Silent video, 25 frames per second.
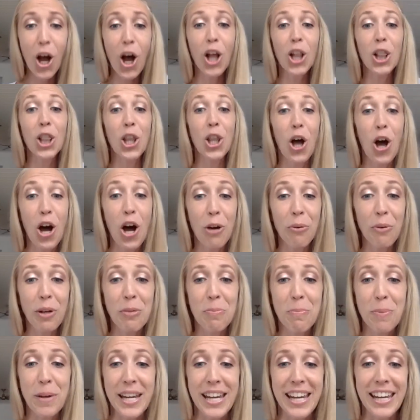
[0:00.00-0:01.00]
Along
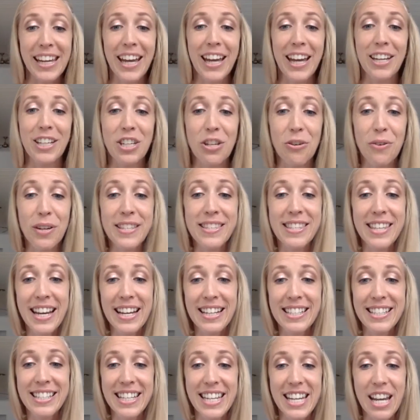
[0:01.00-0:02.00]
with being a
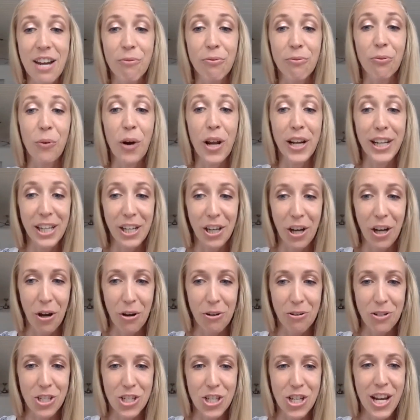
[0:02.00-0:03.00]
USATF running
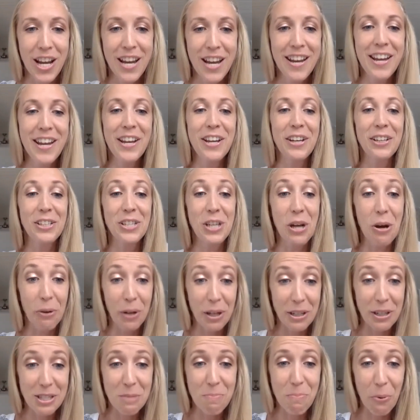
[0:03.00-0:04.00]
coach,
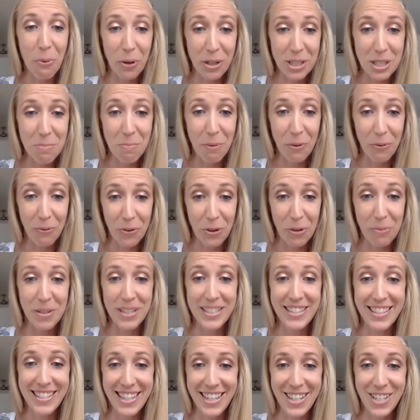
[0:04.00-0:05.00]
yoga sports
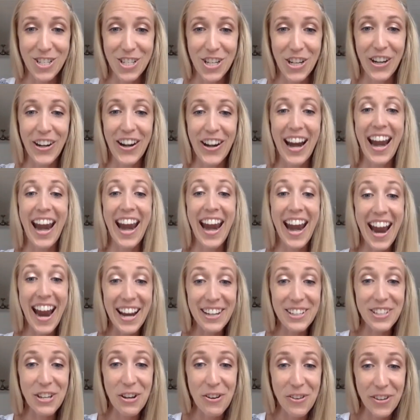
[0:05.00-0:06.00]
performance teacher,
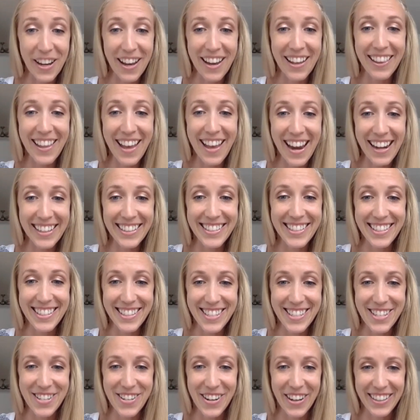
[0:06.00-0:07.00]
and Yoga Alliance
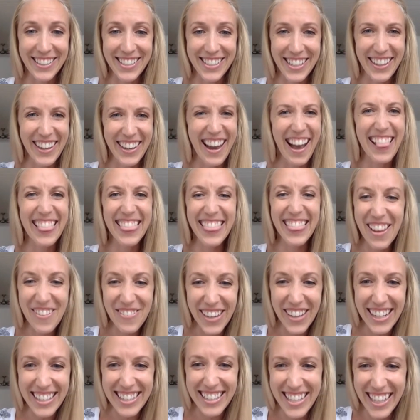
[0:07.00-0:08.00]
instructor. I love
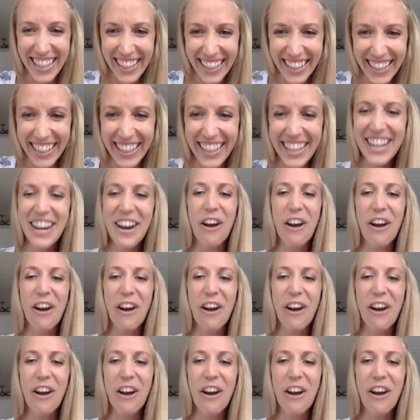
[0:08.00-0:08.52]
it.